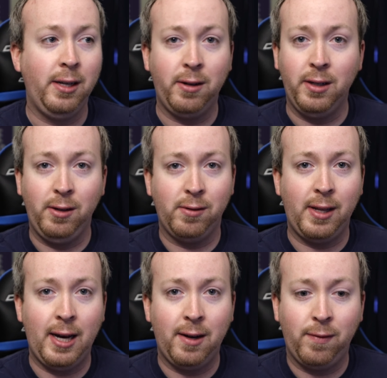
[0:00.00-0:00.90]
can use
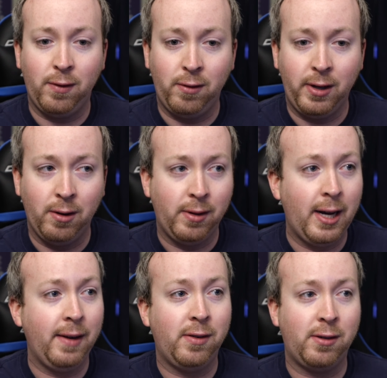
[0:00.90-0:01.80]
that for
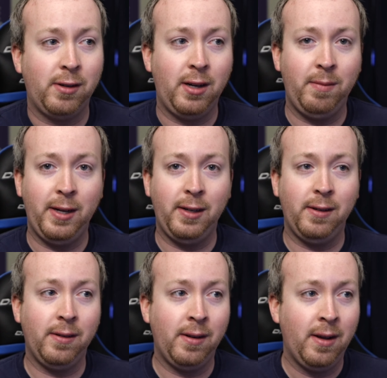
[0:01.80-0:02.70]
live
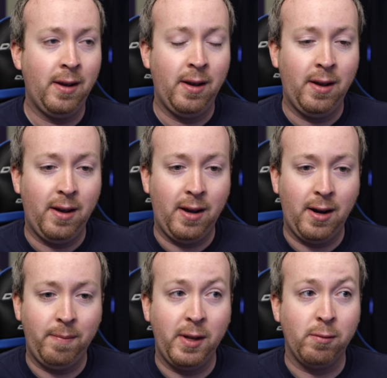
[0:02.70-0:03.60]
streaming,
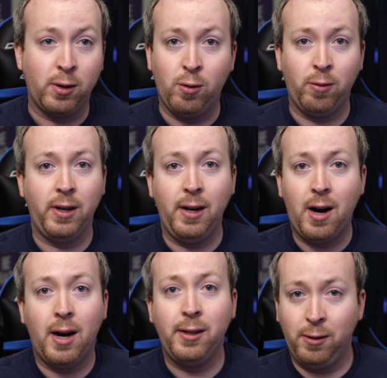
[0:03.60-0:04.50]
recording
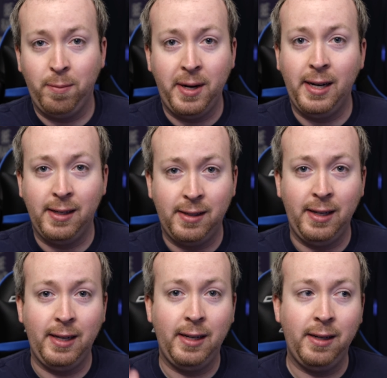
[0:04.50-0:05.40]
on your
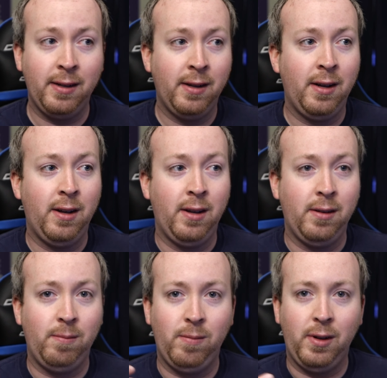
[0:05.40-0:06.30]
PC,
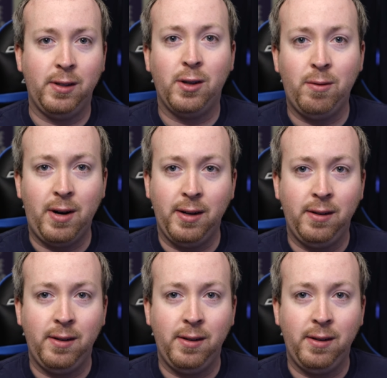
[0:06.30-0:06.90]
and so on.